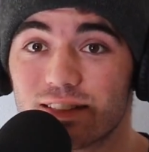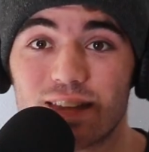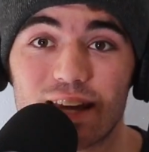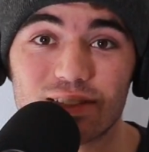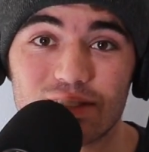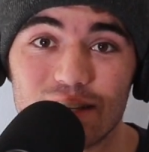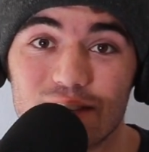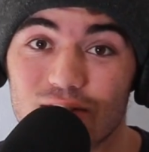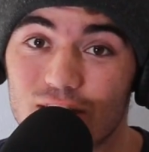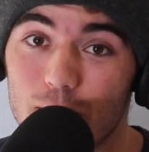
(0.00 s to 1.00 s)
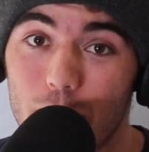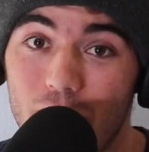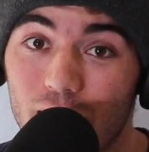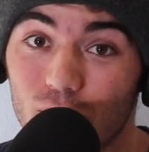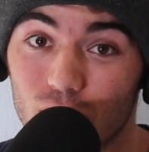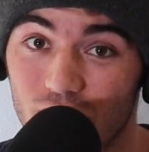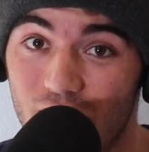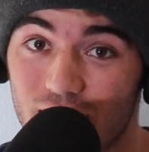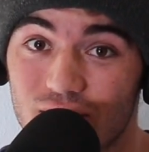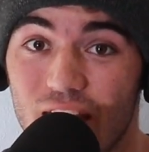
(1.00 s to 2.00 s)
take a seat, sit back,
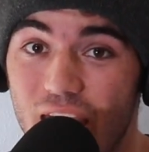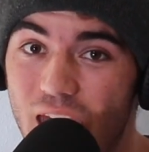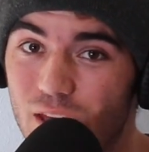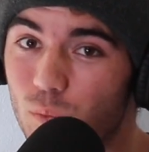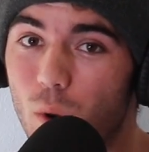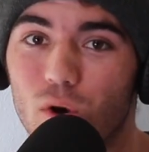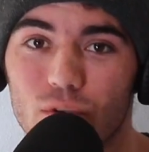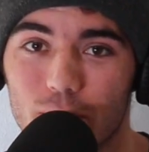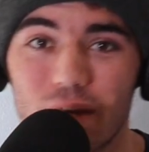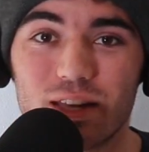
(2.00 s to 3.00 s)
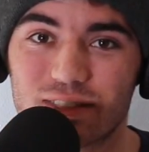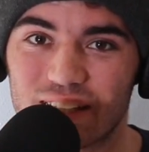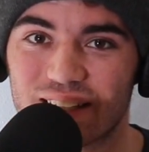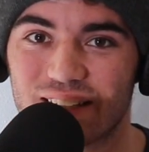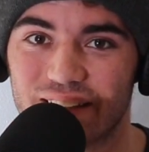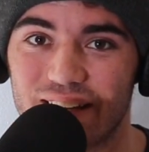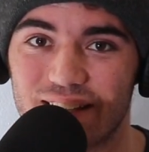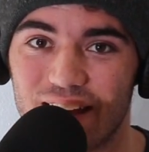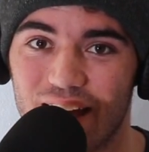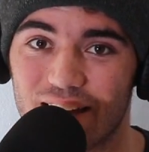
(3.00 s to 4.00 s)
relax, and welcome to the
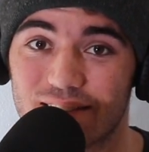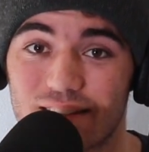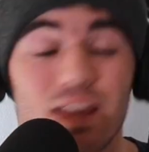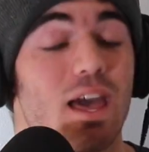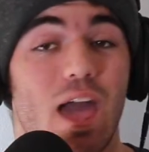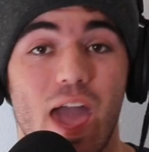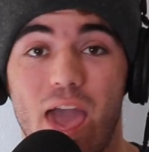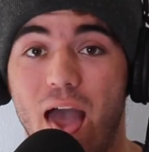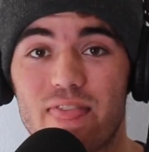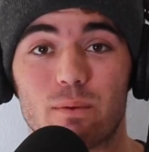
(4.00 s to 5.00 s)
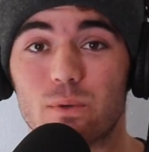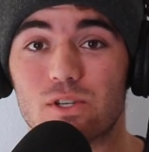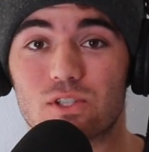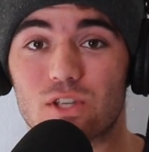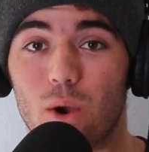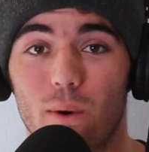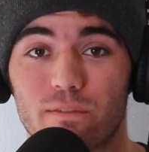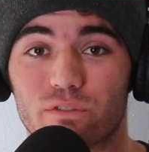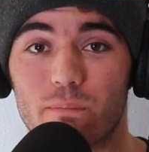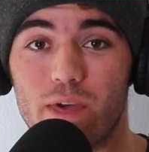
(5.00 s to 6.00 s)
Kladecast. And then we just go
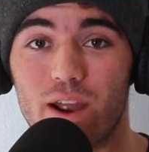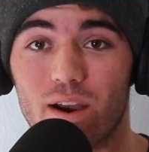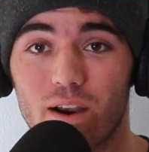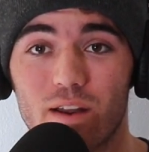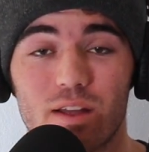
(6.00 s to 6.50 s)
on from there.